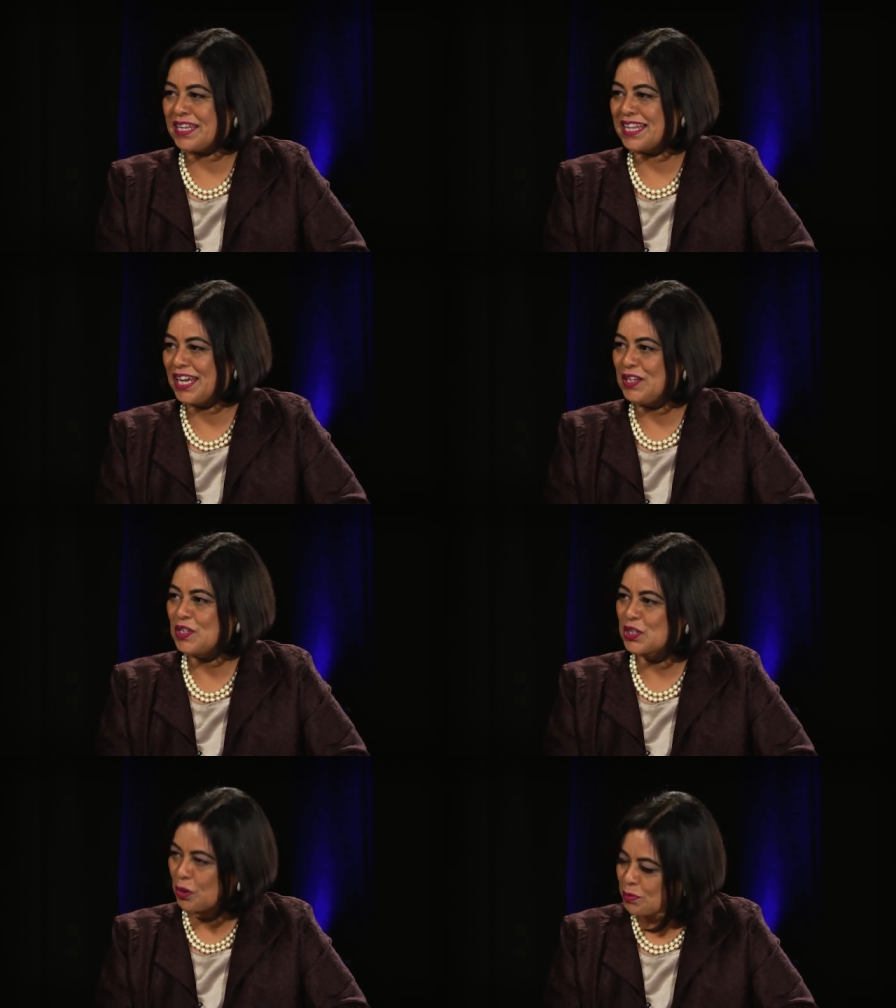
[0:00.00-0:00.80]
and thank
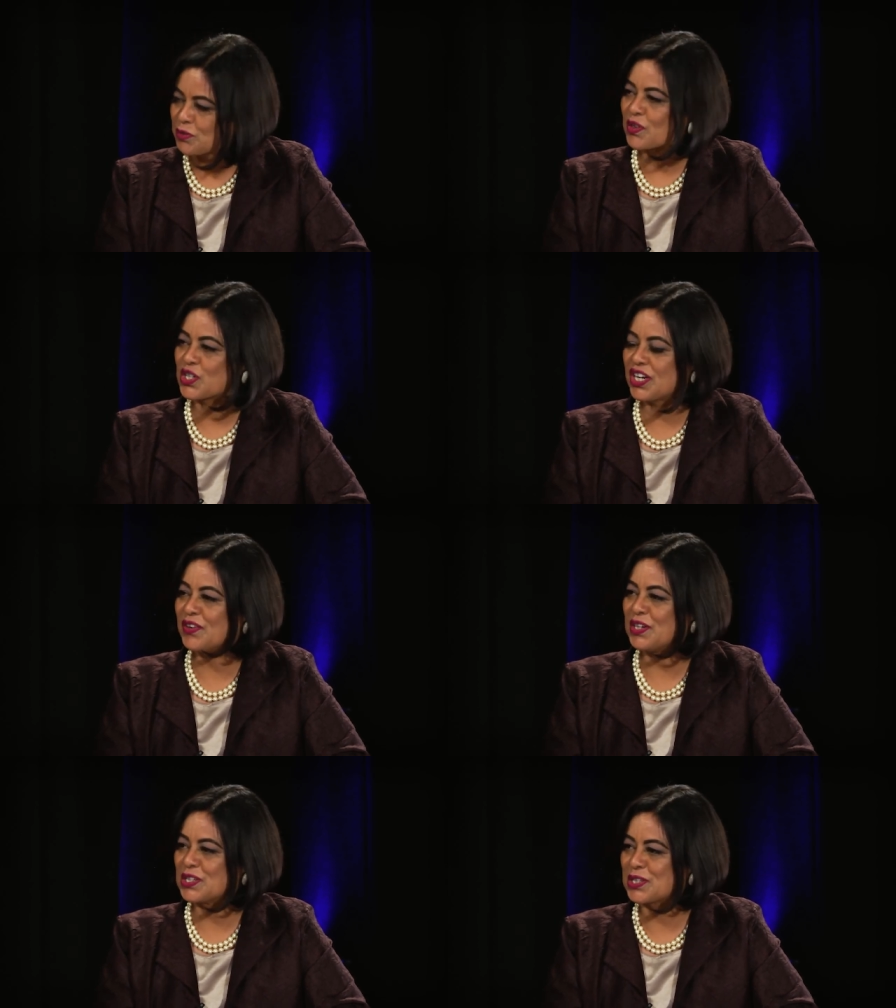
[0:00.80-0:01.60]
you so much for
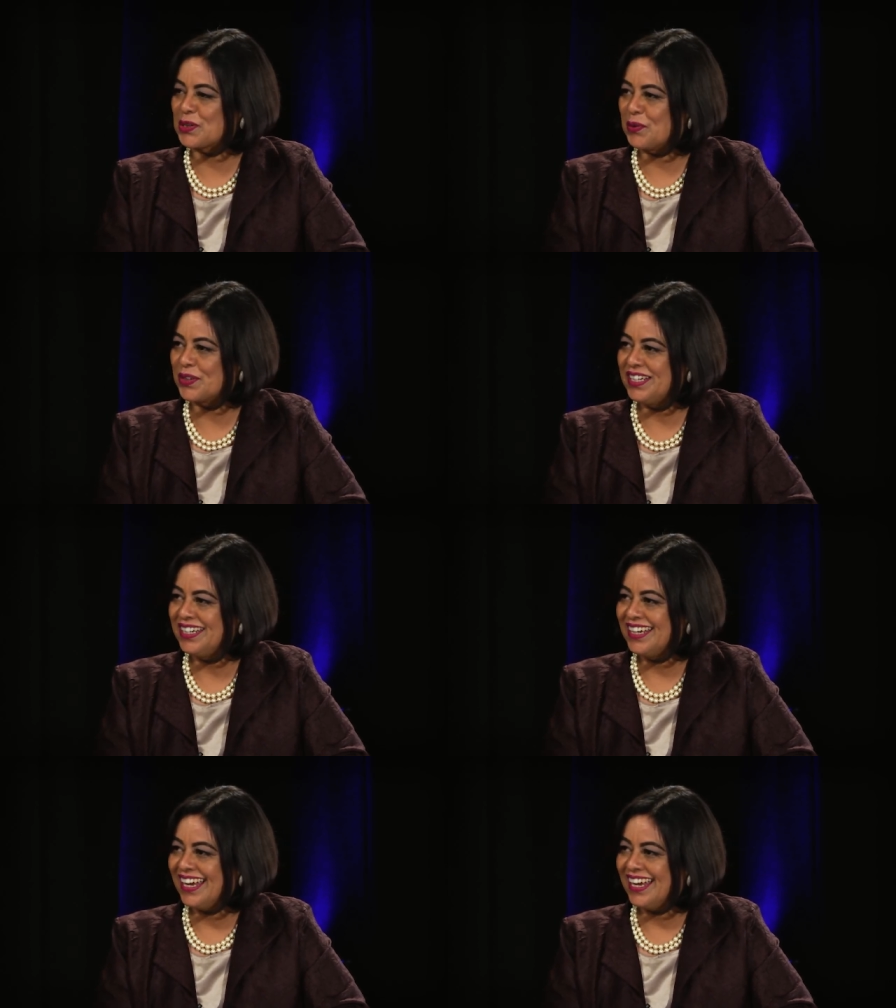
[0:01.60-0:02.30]
sharing your story